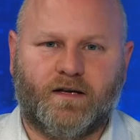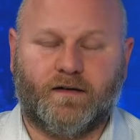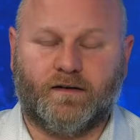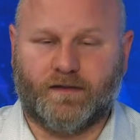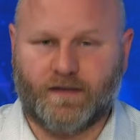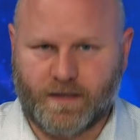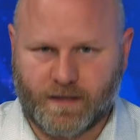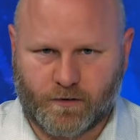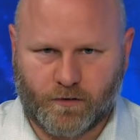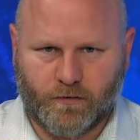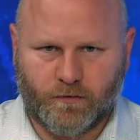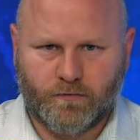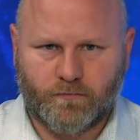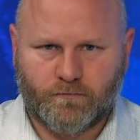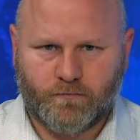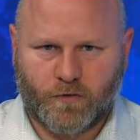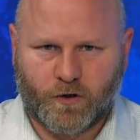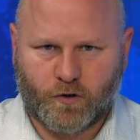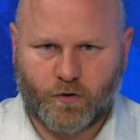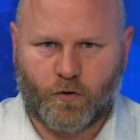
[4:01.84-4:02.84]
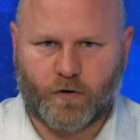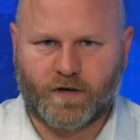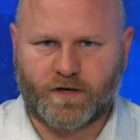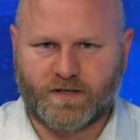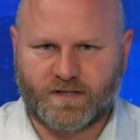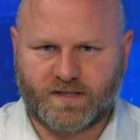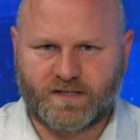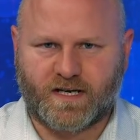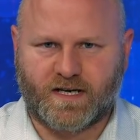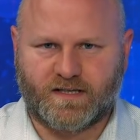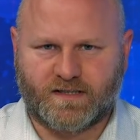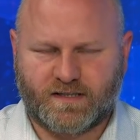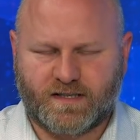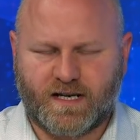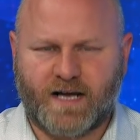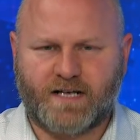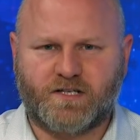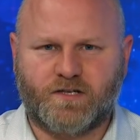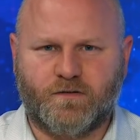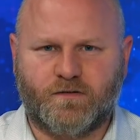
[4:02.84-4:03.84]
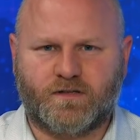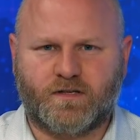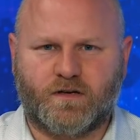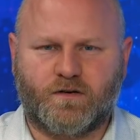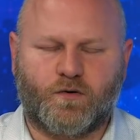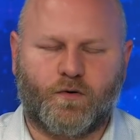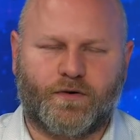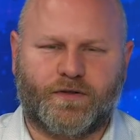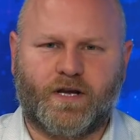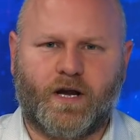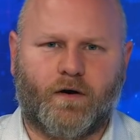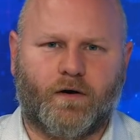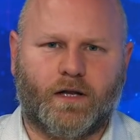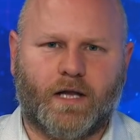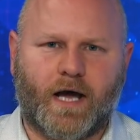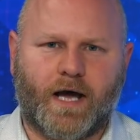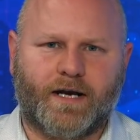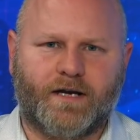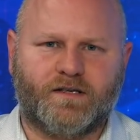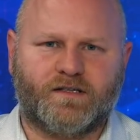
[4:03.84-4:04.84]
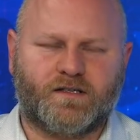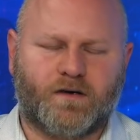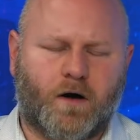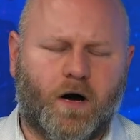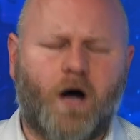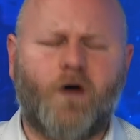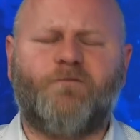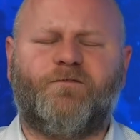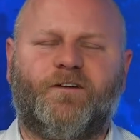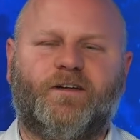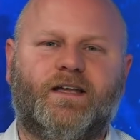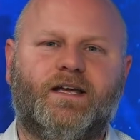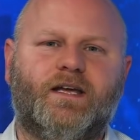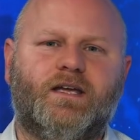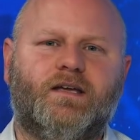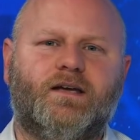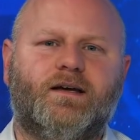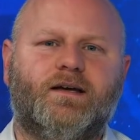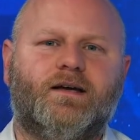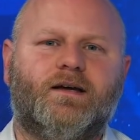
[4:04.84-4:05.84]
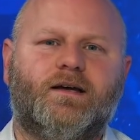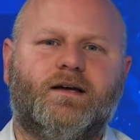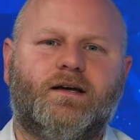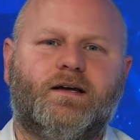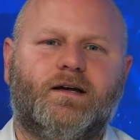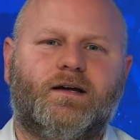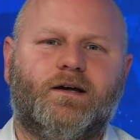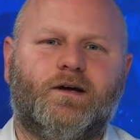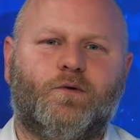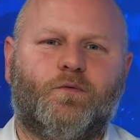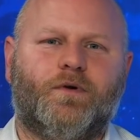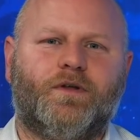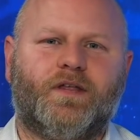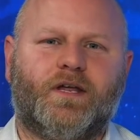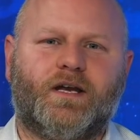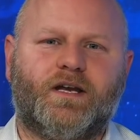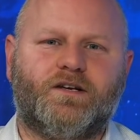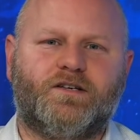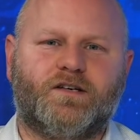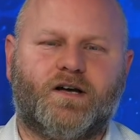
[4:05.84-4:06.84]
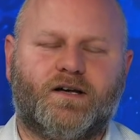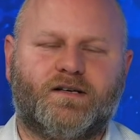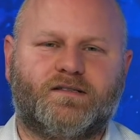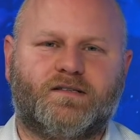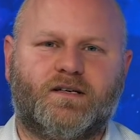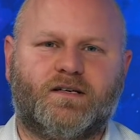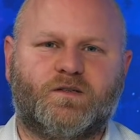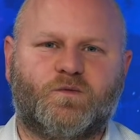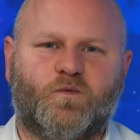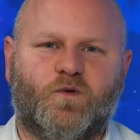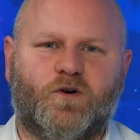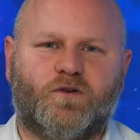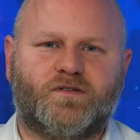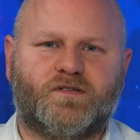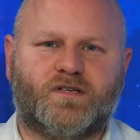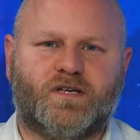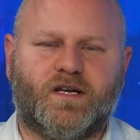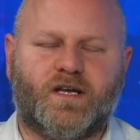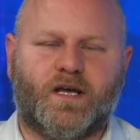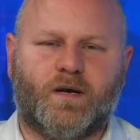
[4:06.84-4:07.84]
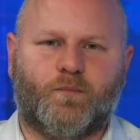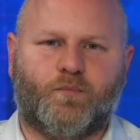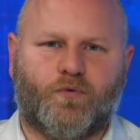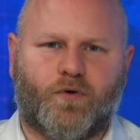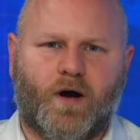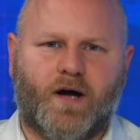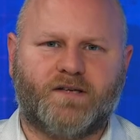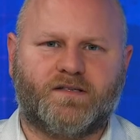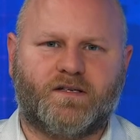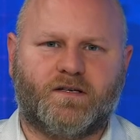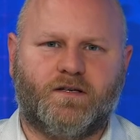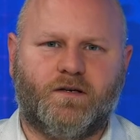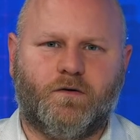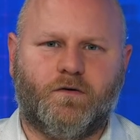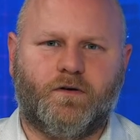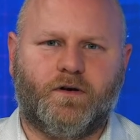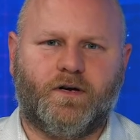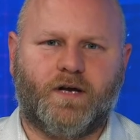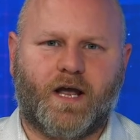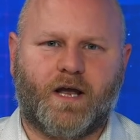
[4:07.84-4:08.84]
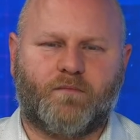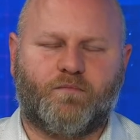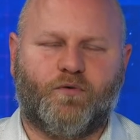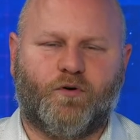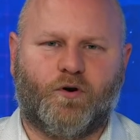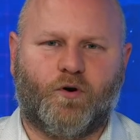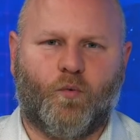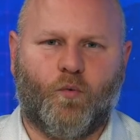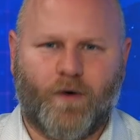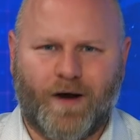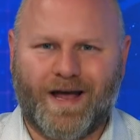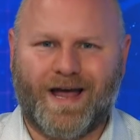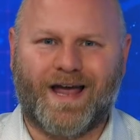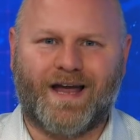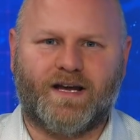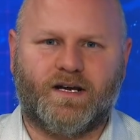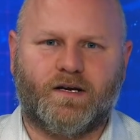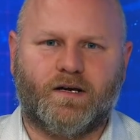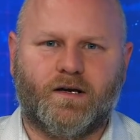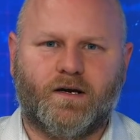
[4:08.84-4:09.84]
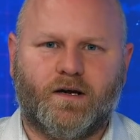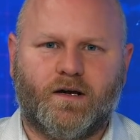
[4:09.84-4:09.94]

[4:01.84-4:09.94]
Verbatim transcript: illegal according to state statutes in North Carolina. So hopefully, with any justice will see him prosecuted and put away